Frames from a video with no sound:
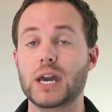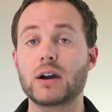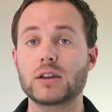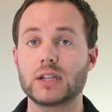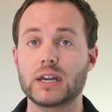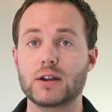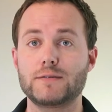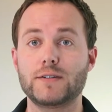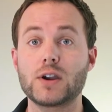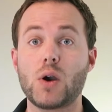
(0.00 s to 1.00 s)
calculator
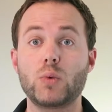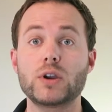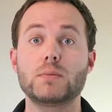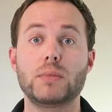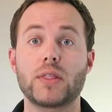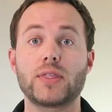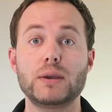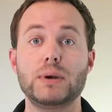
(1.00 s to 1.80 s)
and figure out what your monthly